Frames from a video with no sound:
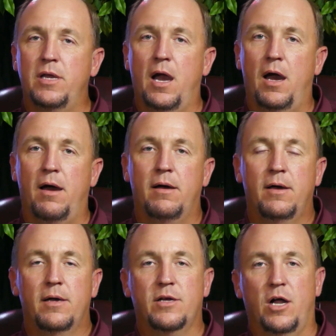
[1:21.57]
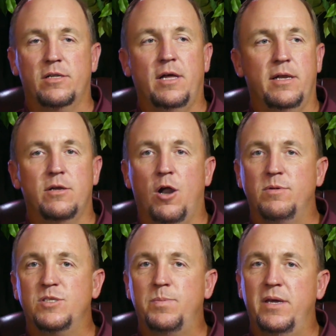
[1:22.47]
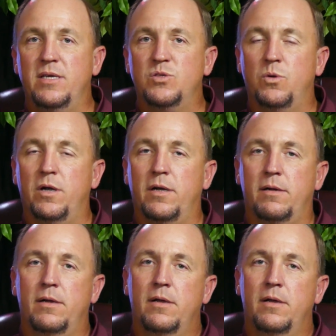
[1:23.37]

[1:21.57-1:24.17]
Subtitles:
called Clayton Garmon Speaks, where